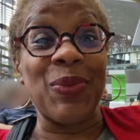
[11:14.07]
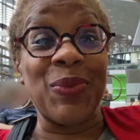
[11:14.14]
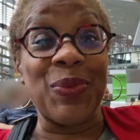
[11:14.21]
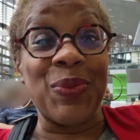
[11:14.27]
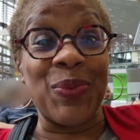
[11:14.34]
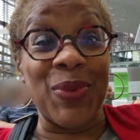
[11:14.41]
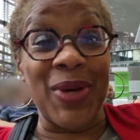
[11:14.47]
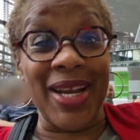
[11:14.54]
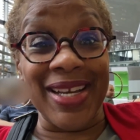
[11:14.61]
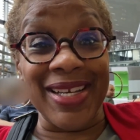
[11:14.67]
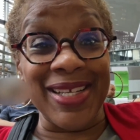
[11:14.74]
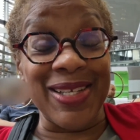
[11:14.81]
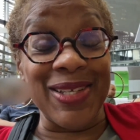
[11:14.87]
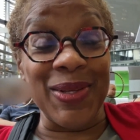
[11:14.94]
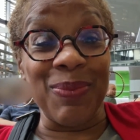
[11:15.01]
what I
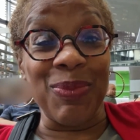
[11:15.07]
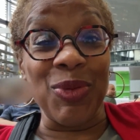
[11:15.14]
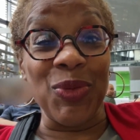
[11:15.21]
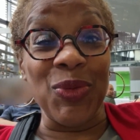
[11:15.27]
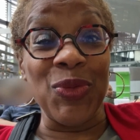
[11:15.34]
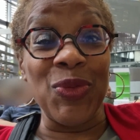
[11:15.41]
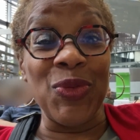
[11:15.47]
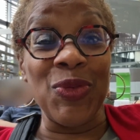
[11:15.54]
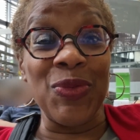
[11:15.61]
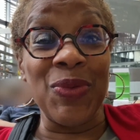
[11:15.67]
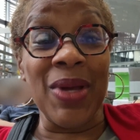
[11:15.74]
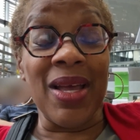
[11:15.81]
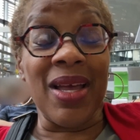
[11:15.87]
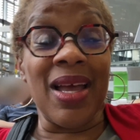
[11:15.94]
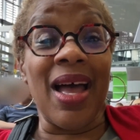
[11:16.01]
need to improve.
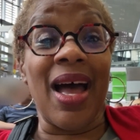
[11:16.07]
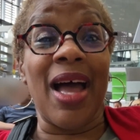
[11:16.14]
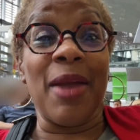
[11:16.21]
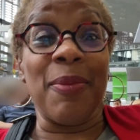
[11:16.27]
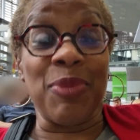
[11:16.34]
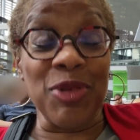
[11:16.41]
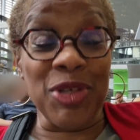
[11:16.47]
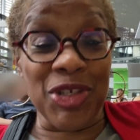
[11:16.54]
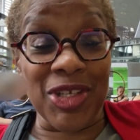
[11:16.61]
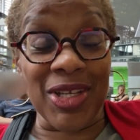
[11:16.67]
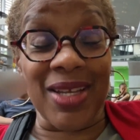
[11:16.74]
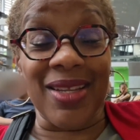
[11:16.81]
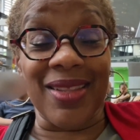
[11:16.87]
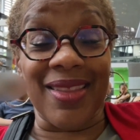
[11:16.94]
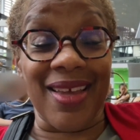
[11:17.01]
I
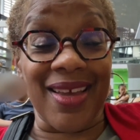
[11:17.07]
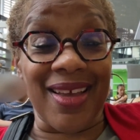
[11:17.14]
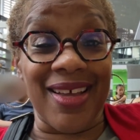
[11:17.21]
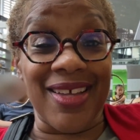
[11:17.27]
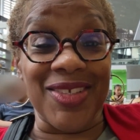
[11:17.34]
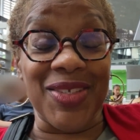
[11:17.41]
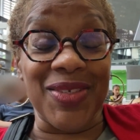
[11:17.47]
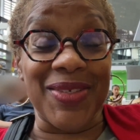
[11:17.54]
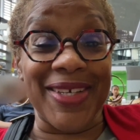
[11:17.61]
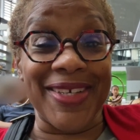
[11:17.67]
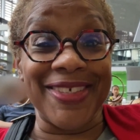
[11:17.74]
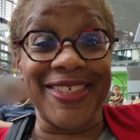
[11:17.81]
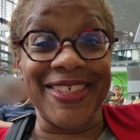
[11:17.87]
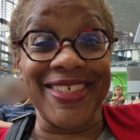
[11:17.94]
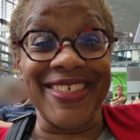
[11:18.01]
appreciated that
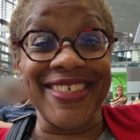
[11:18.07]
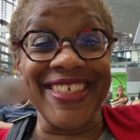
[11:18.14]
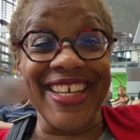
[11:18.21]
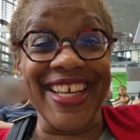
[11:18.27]
consultation.